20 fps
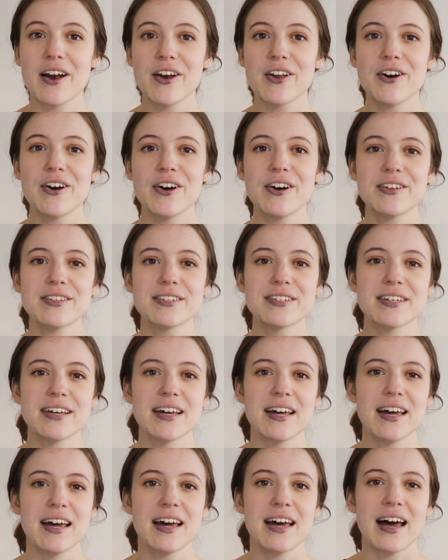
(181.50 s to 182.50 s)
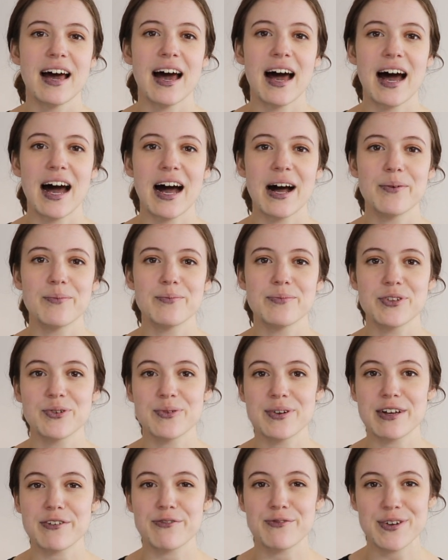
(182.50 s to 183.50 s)
alert, um,
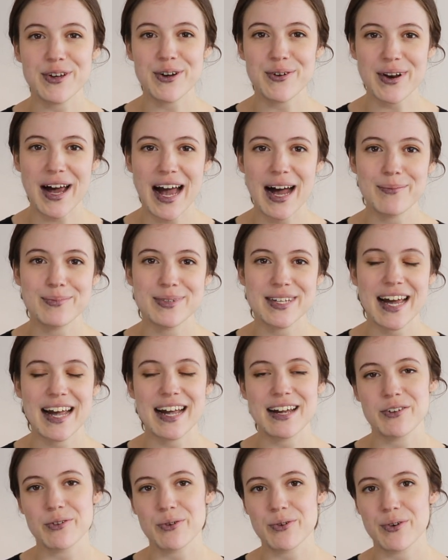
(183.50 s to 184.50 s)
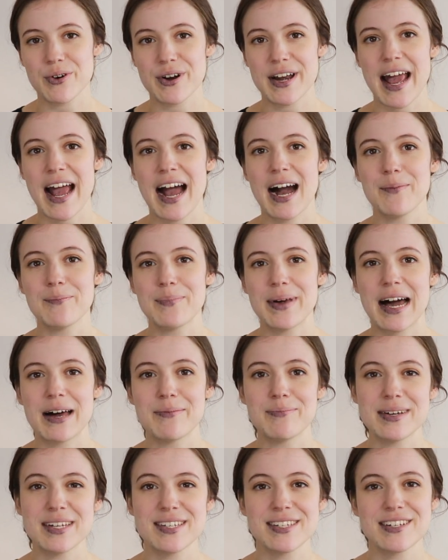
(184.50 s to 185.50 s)
doing a field update or an
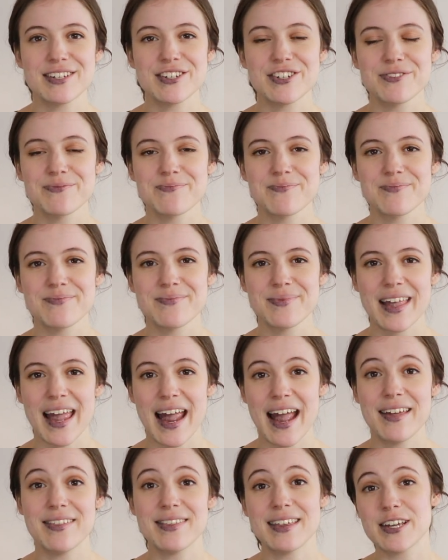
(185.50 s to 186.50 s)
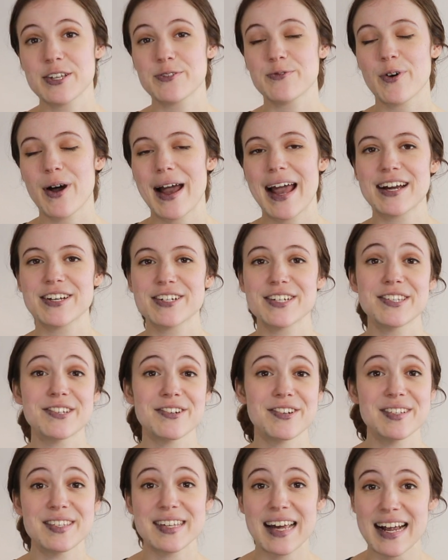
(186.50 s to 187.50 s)
outbound message. And these four actions
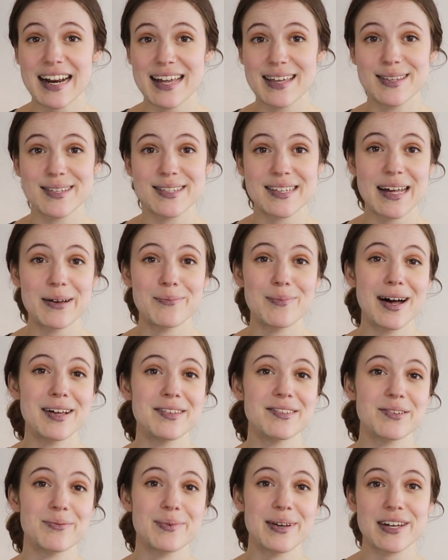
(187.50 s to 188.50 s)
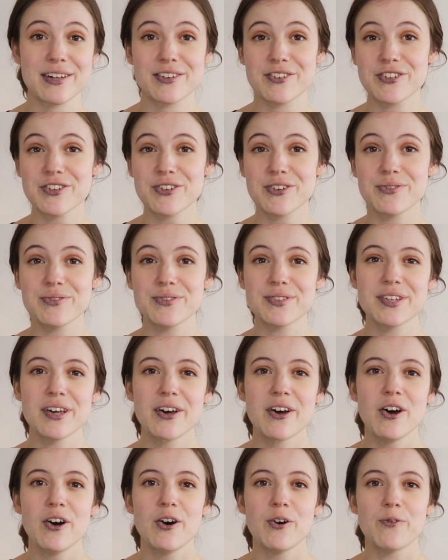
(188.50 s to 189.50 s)
are exactly the same ones that we can choose
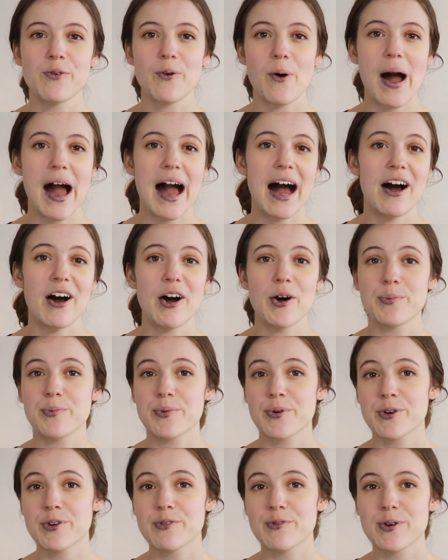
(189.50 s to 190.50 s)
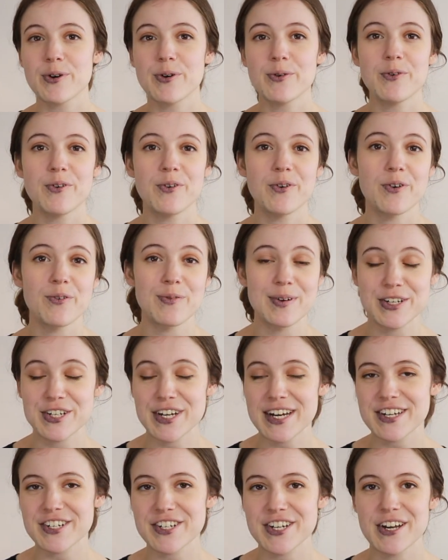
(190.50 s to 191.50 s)
for our approval or
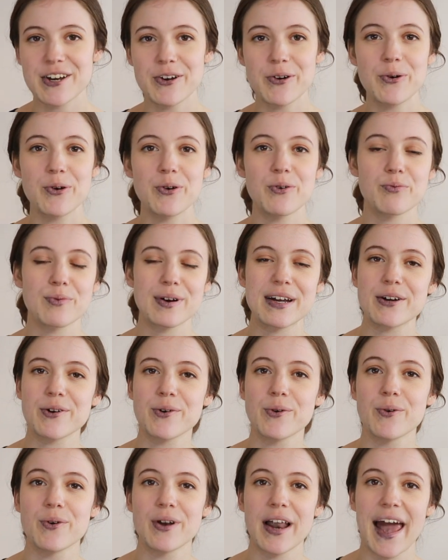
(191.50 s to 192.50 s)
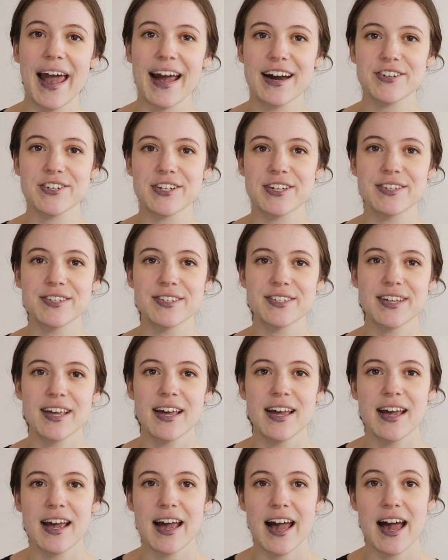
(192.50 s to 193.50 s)
rejection or recall actions
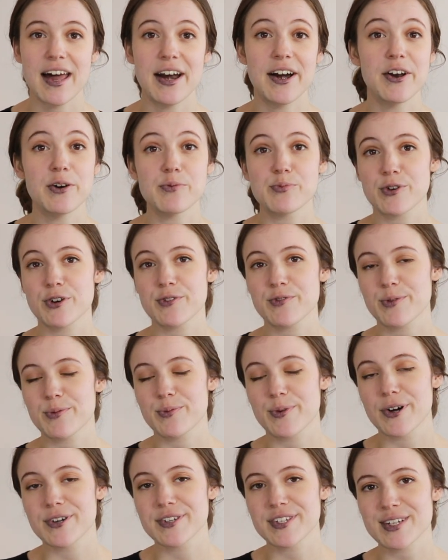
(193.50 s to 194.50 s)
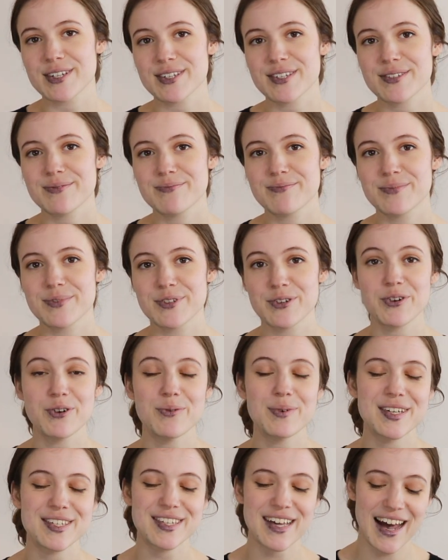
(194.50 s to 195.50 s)
in an approval process. So all
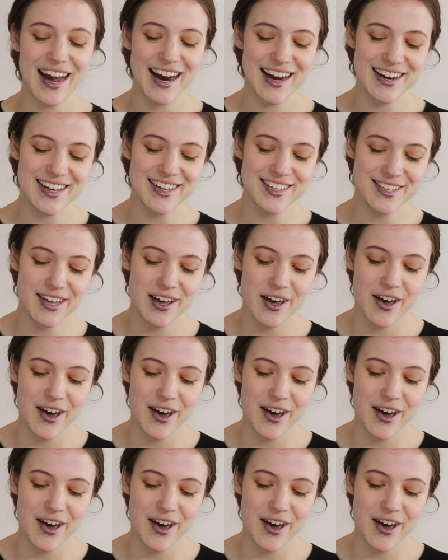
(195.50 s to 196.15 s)
we're saying is